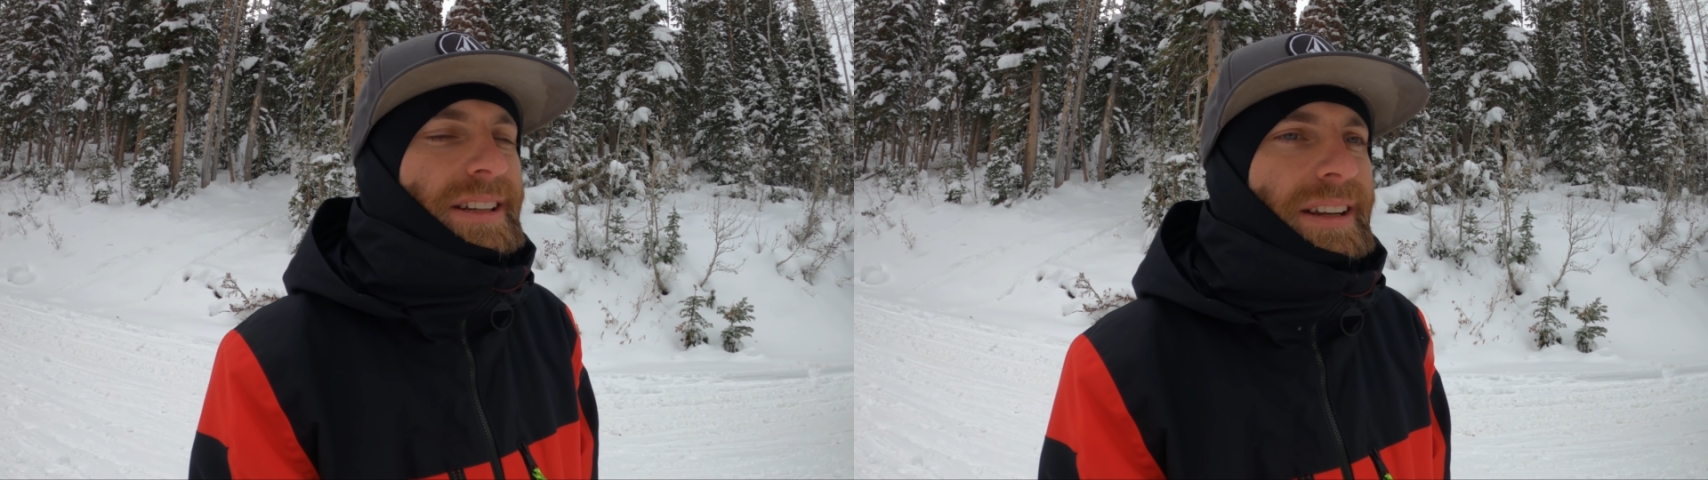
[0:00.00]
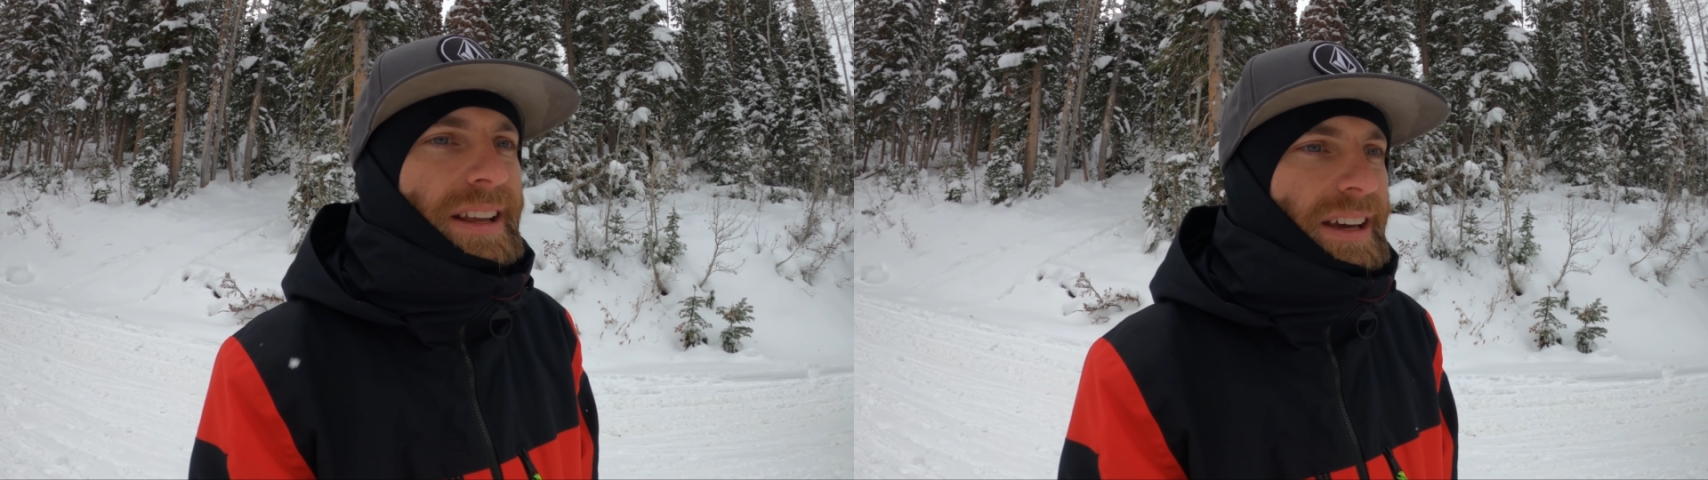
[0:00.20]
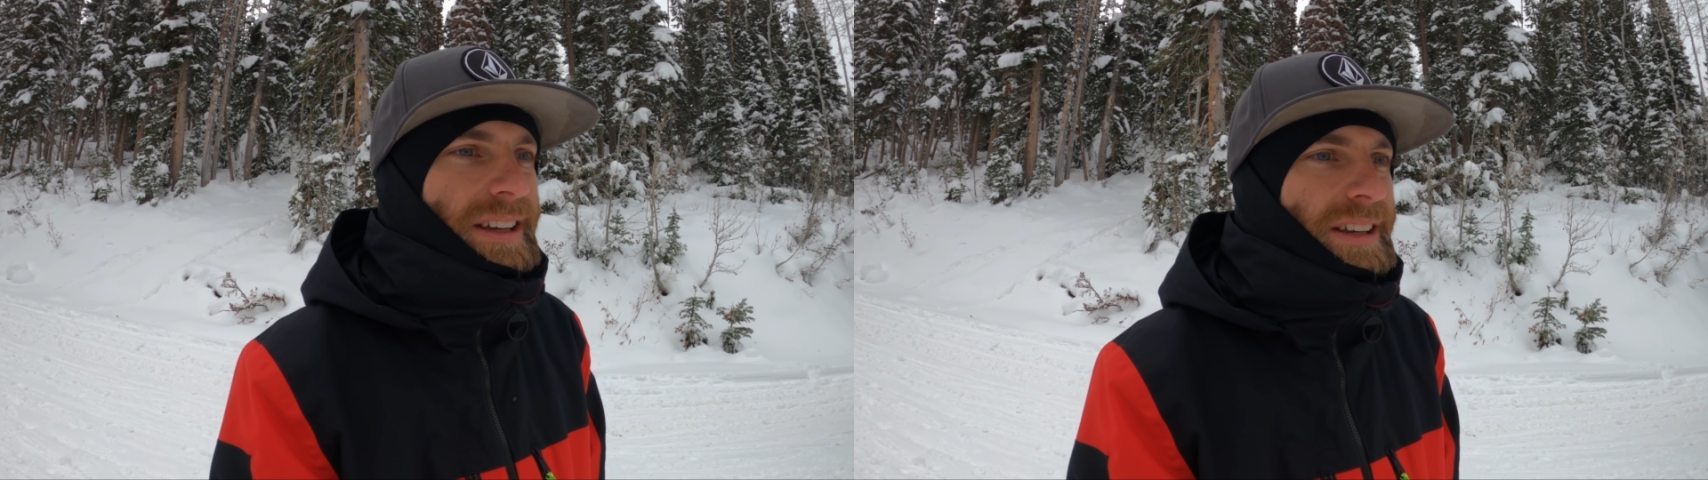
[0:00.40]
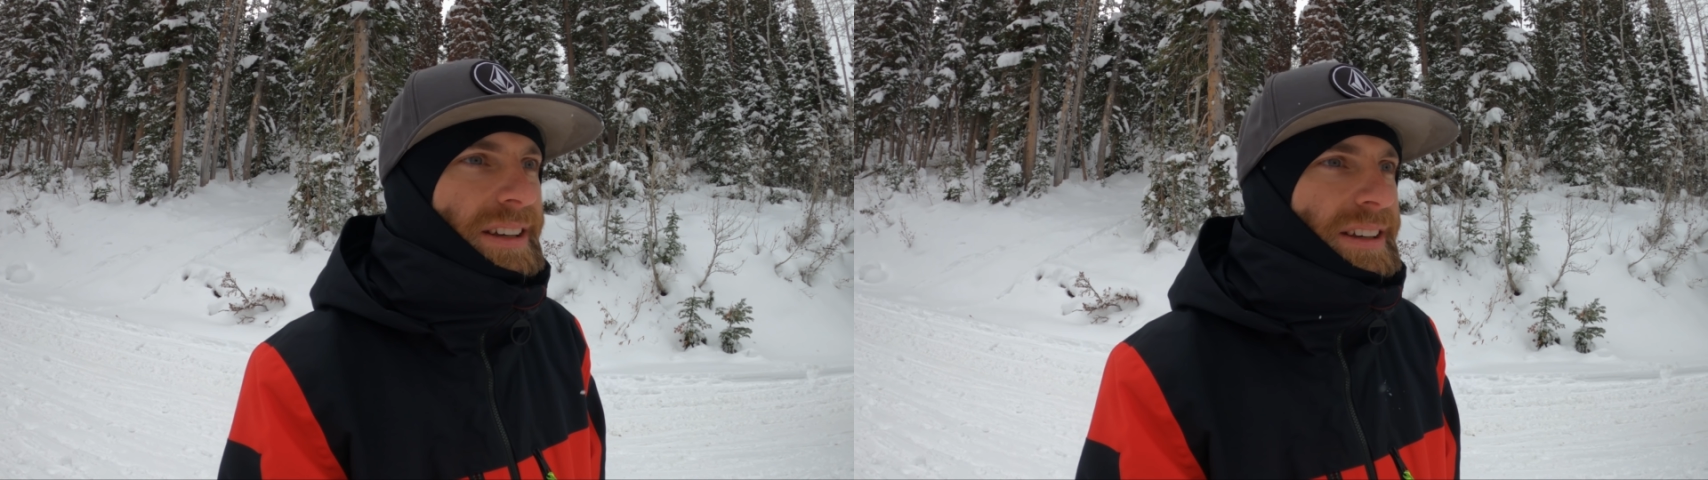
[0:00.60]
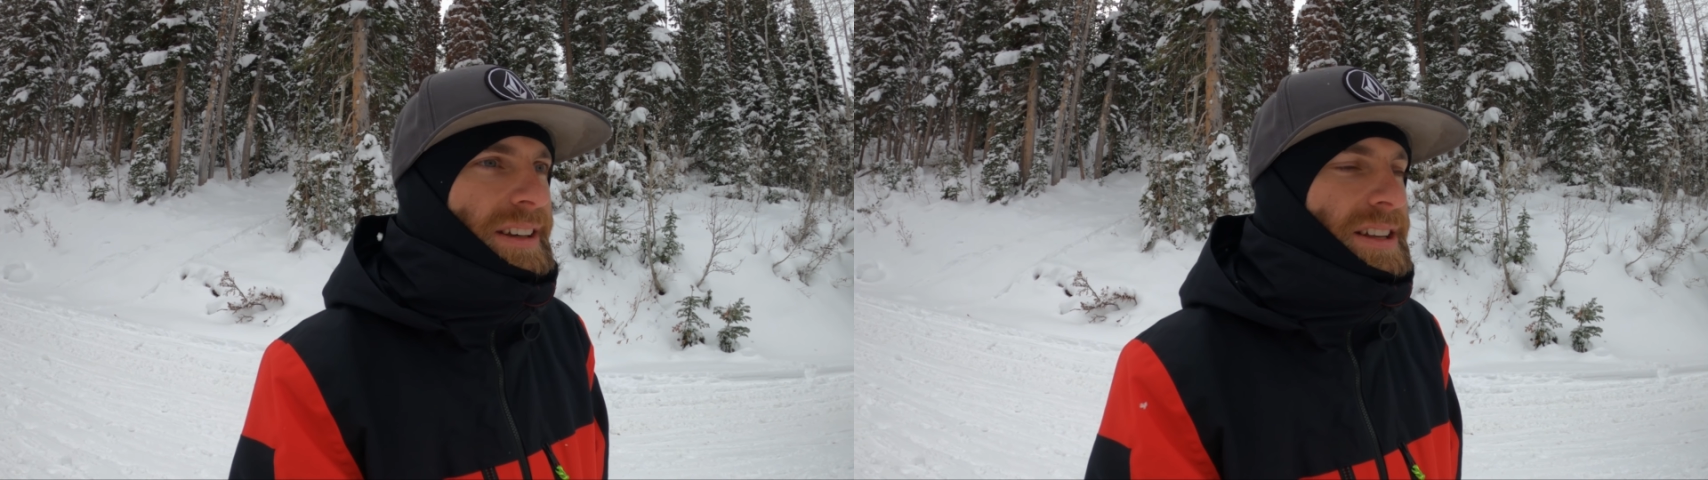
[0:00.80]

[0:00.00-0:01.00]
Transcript: and Nick